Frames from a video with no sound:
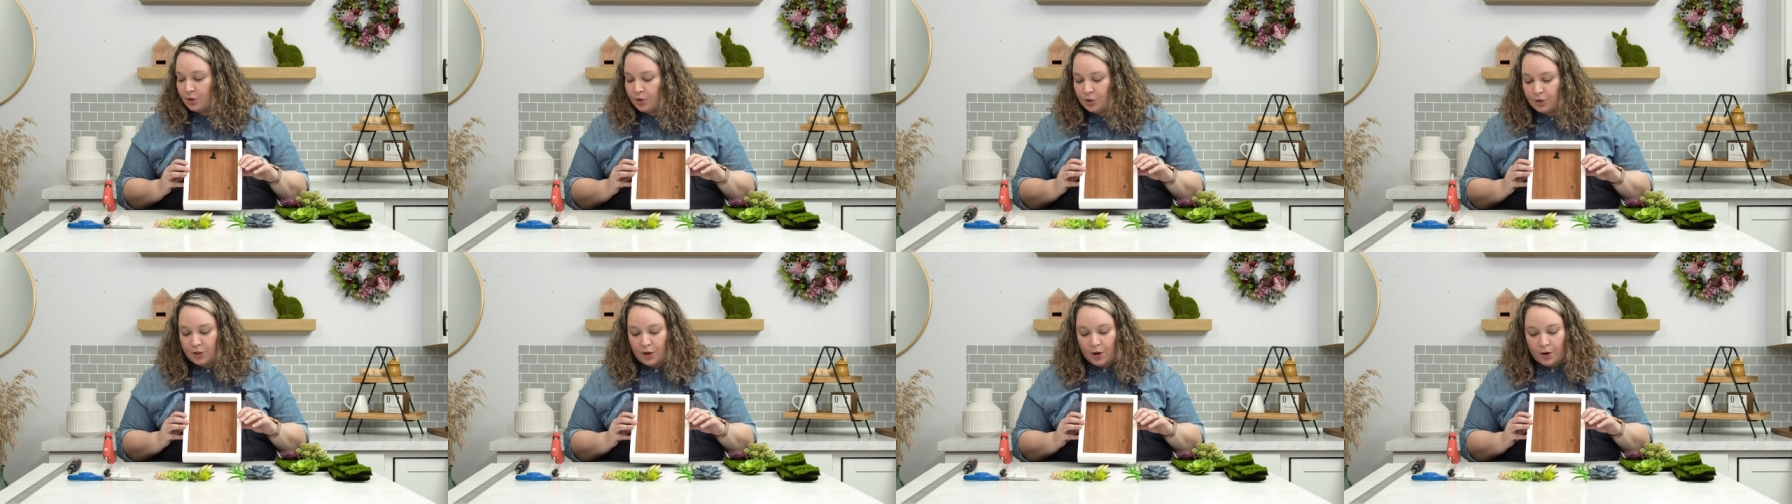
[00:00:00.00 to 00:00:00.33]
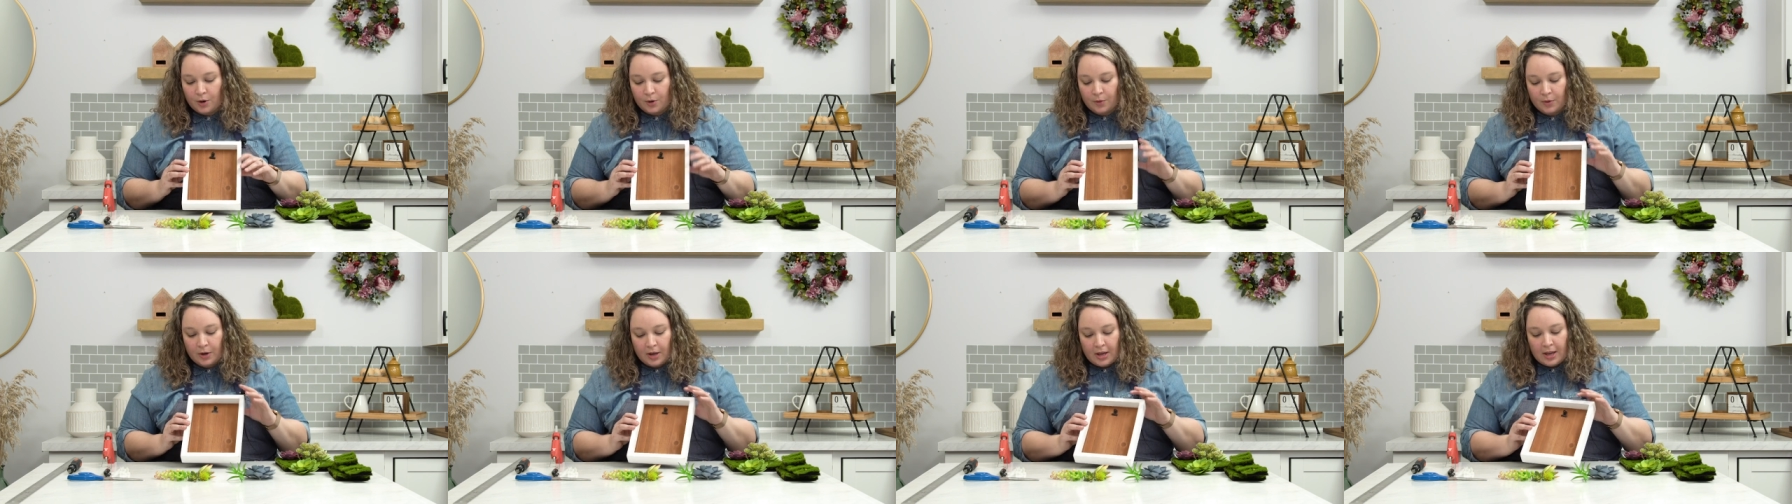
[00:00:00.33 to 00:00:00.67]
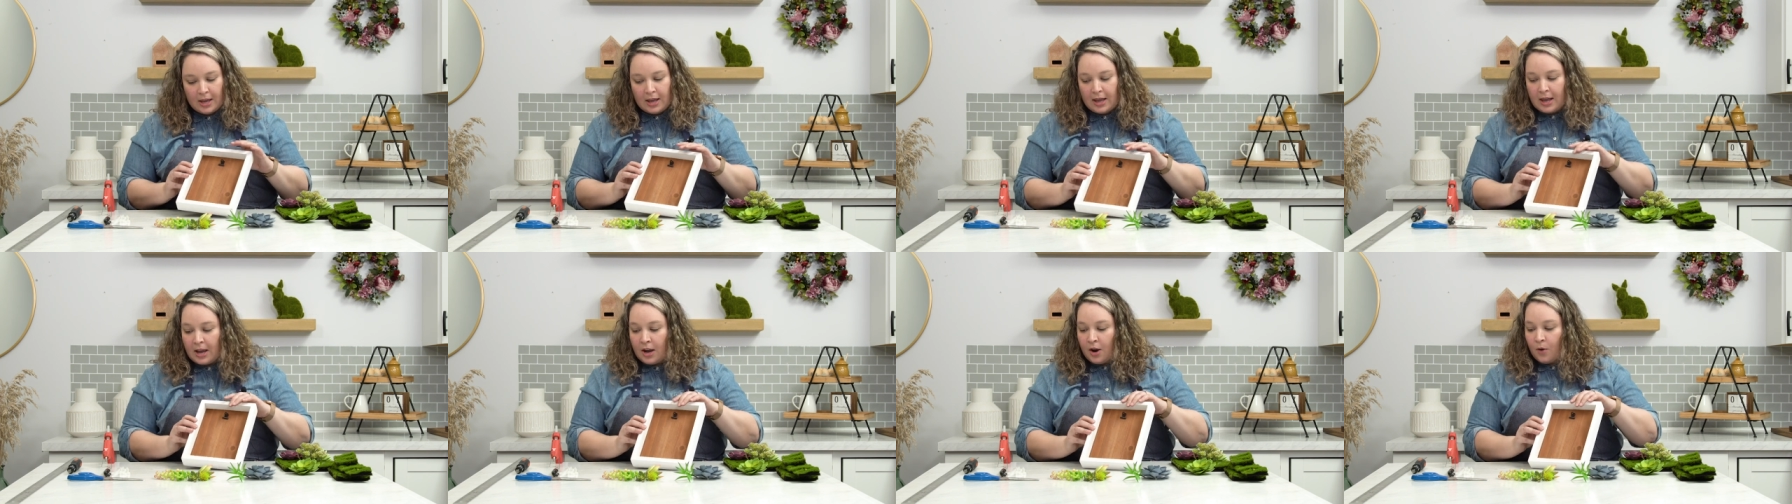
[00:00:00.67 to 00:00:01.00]
So
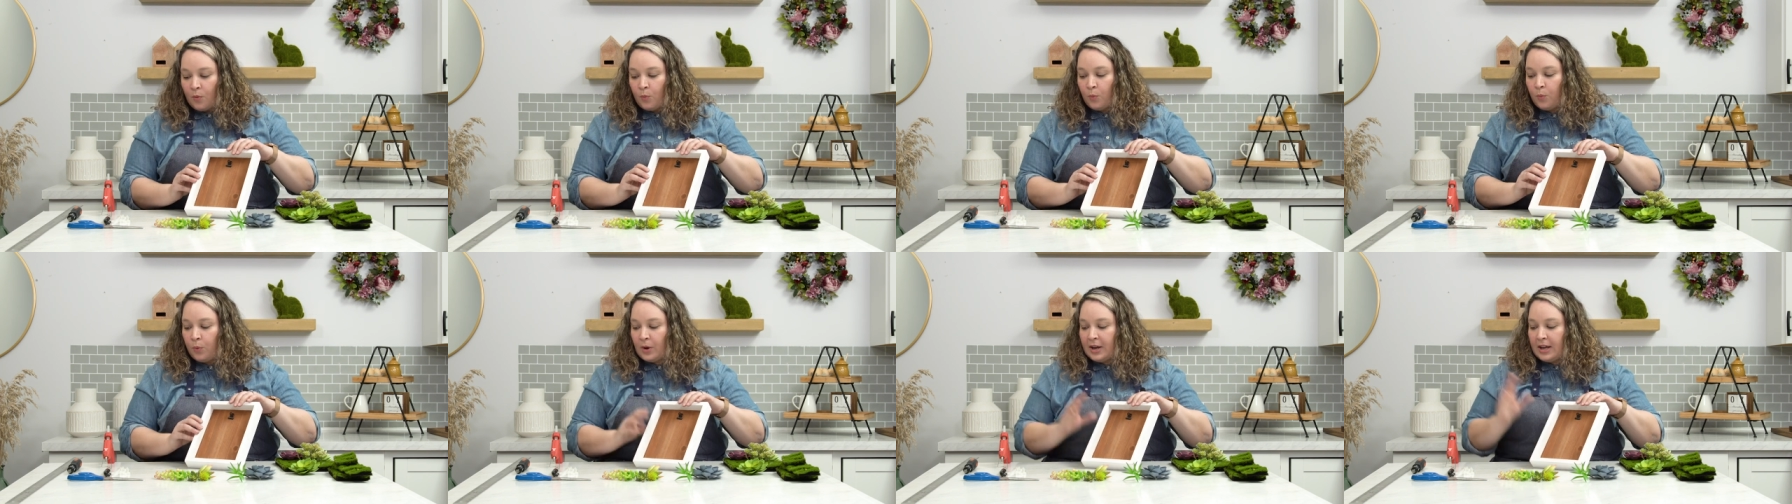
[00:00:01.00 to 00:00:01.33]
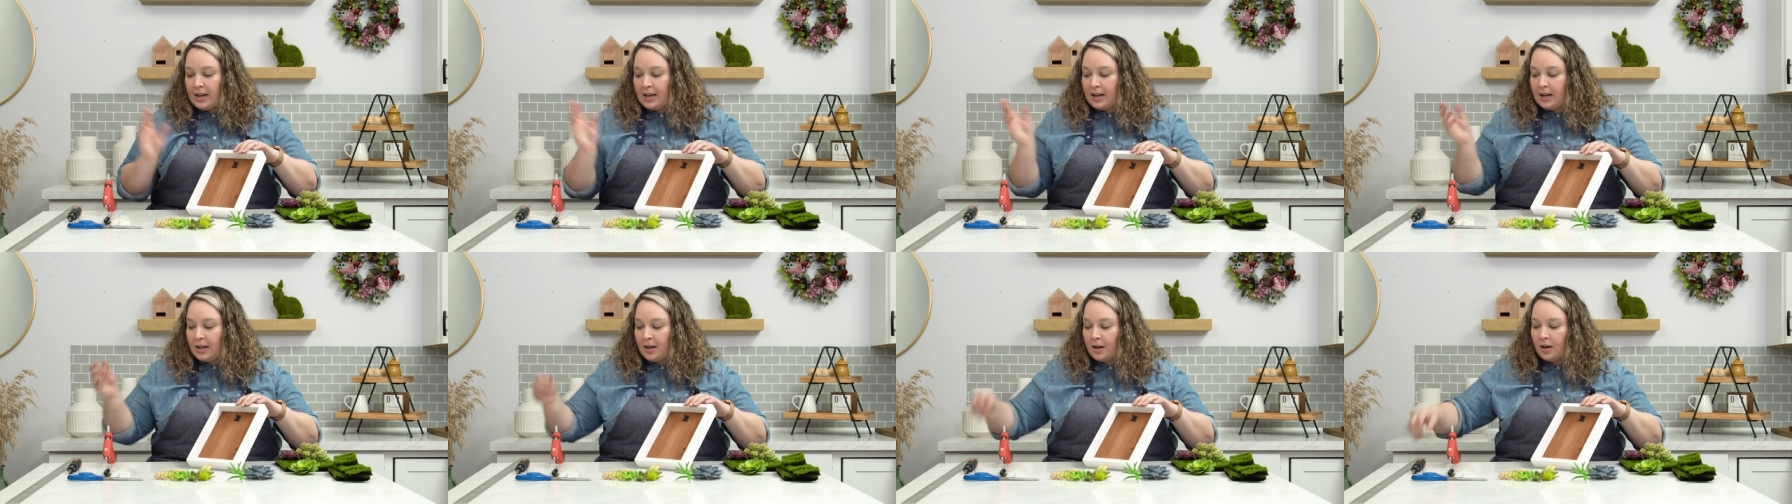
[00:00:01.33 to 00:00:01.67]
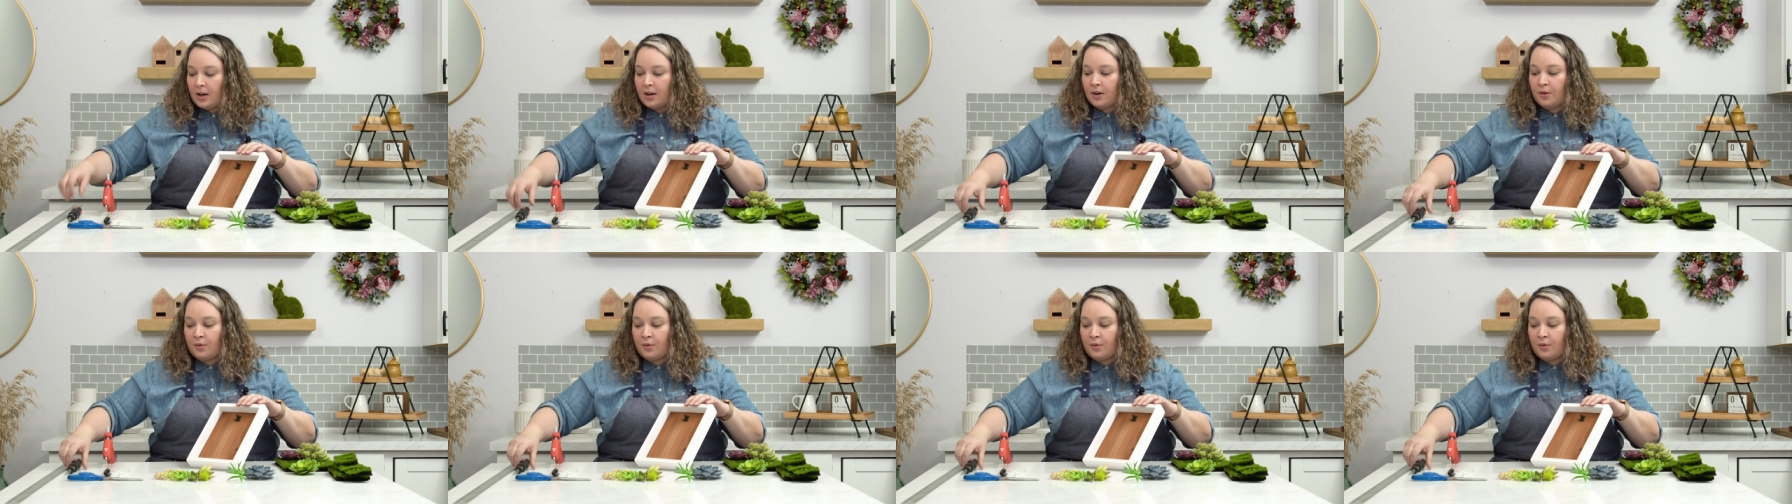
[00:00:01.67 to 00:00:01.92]
we